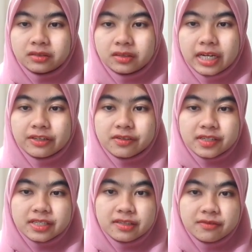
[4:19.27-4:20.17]

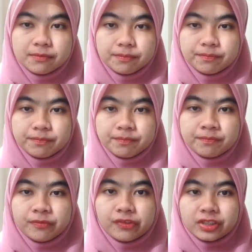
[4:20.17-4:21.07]
Hydrogel
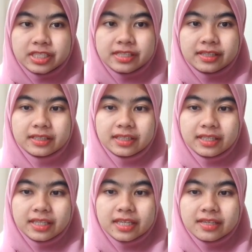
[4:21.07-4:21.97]
for this
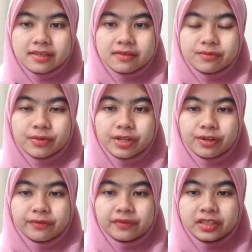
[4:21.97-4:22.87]
study is one
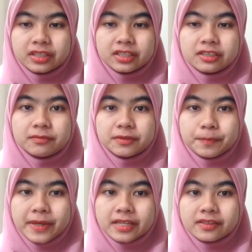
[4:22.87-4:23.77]
of the dermal
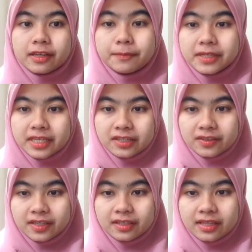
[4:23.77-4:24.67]
patch
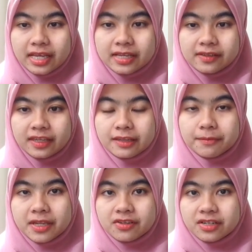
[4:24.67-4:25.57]
application as it
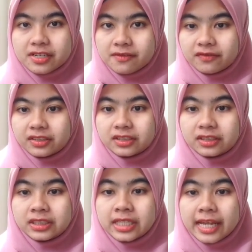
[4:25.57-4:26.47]
may
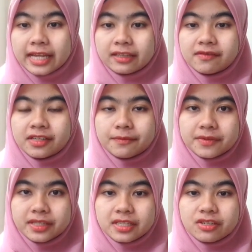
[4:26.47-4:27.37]
transfer active
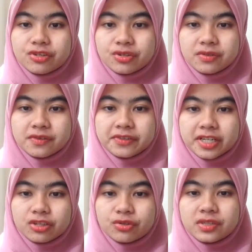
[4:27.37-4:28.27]
substance
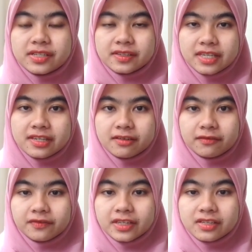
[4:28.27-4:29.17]
straight to the skin
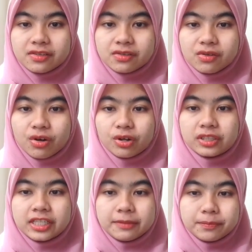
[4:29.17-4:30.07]
surface or
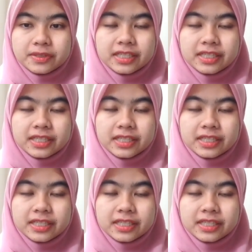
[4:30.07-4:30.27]
deeper